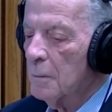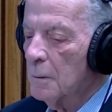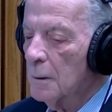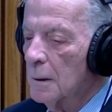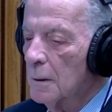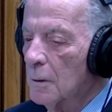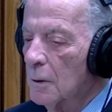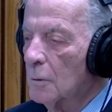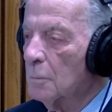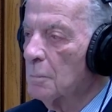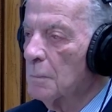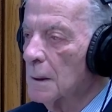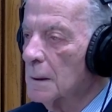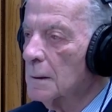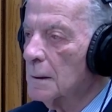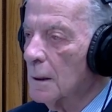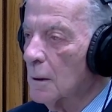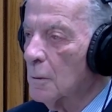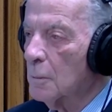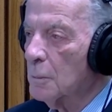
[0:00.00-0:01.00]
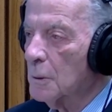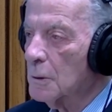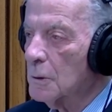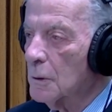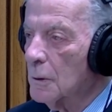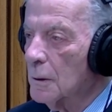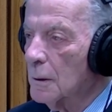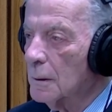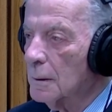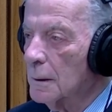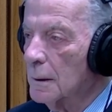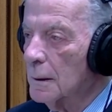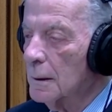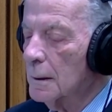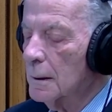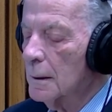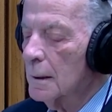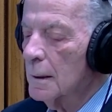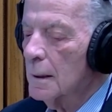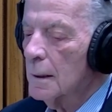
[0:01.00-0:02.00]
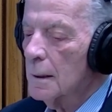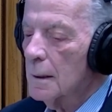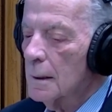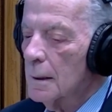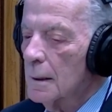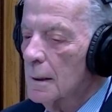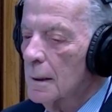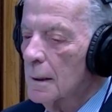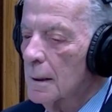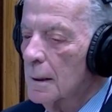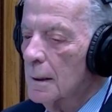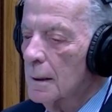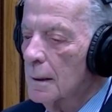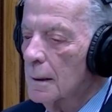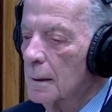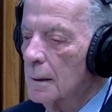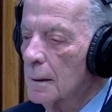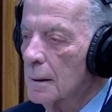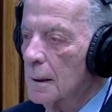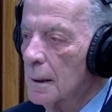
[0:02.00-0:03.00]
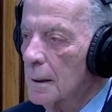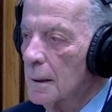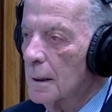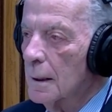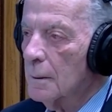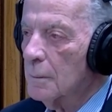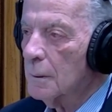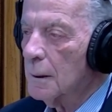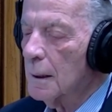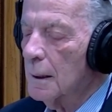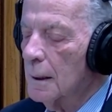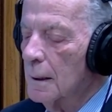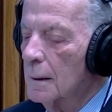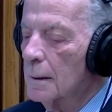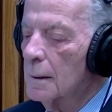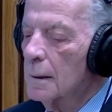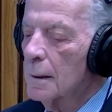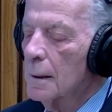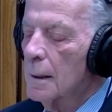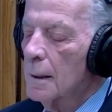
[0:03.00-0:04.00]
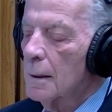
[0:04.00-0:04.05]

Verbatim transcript: we did not miss an opportunity uh, in in that regard.